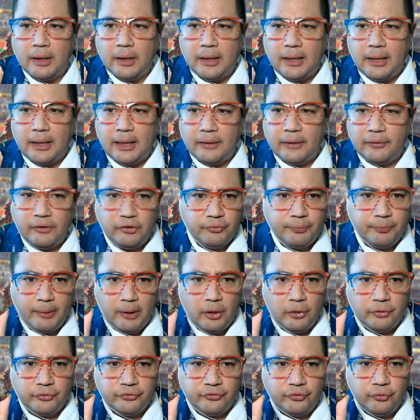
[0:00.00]
These
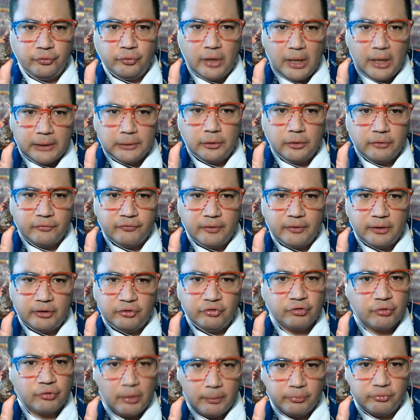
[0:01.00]
balls do not look very
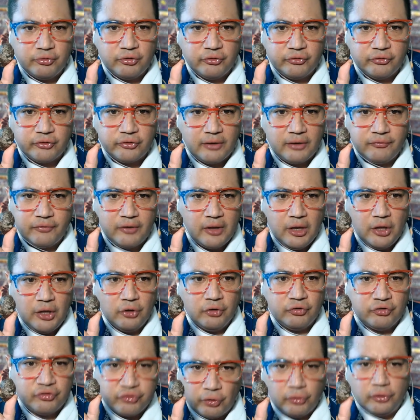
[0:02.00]
scrumptious. I've
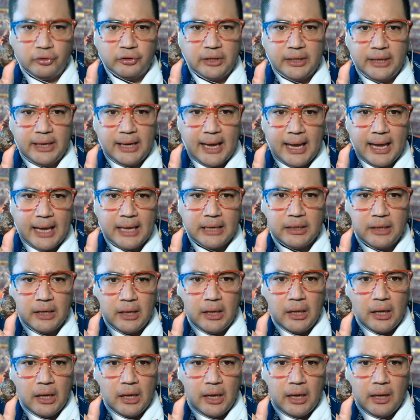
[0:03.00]
certainly had
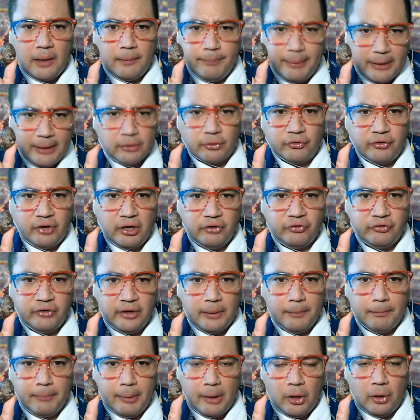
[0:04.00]
better
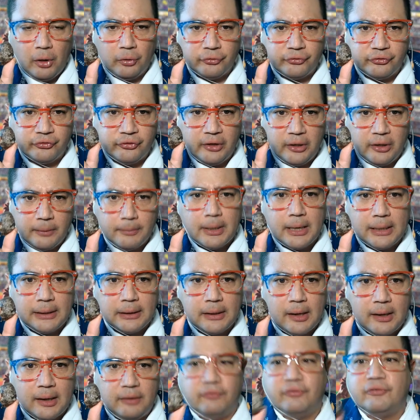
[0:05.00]
tasting balls in my
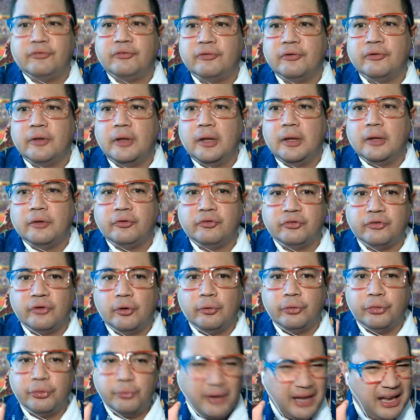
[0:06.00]
life. So
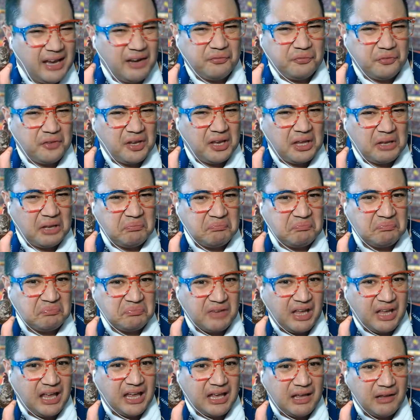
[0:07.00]
3 out of 10
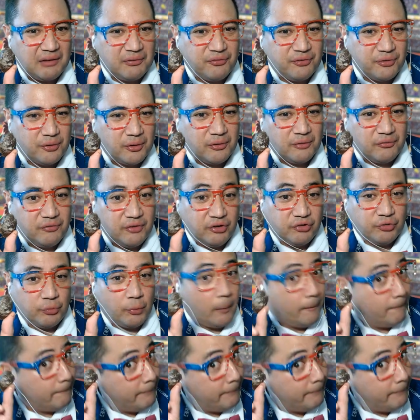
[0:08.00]
for a visual.